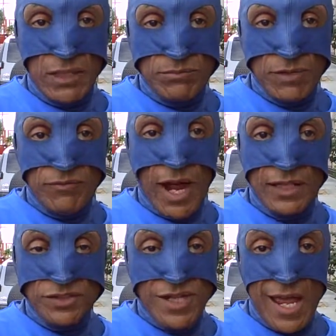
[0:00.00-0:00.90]
the
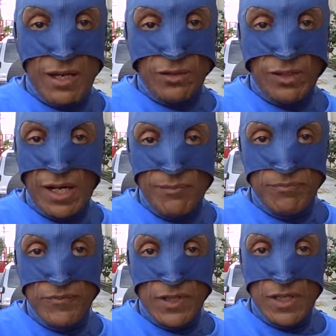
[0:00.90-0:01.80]
violence down, okay?
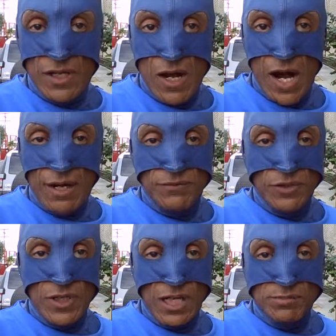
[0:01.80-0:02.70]
All right,
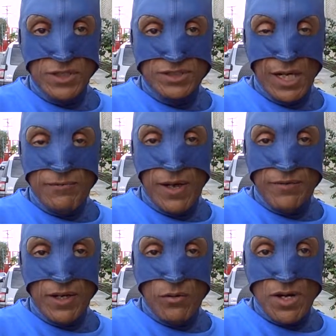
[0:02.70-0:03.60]
you guys be safe out there.